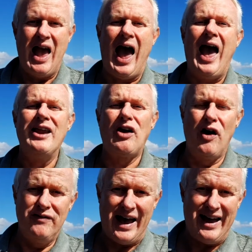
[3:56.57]
and
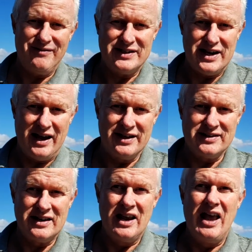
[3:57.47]
over
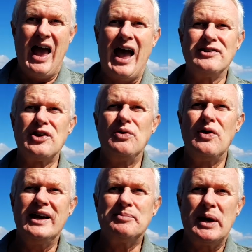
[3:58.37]
advertise. And so
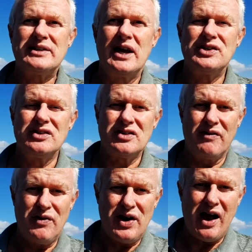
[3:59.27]
your expectations
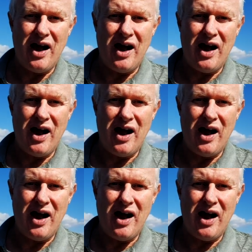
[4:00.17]
are very